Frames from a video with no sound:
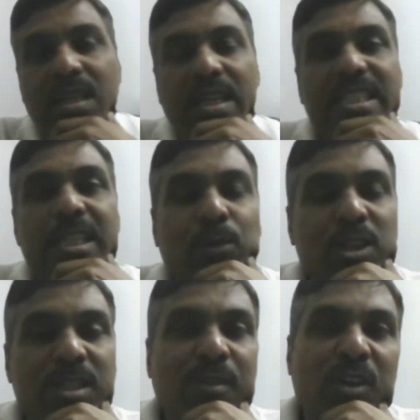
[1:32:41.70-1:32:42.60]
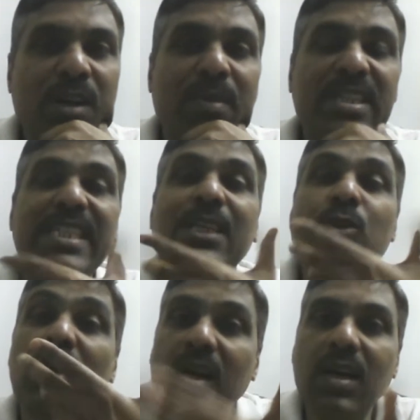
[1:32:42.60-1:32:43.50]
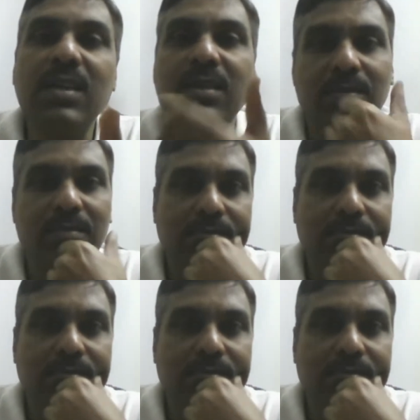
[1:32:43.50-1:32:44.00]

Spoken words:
Is it possible for a machine to learn?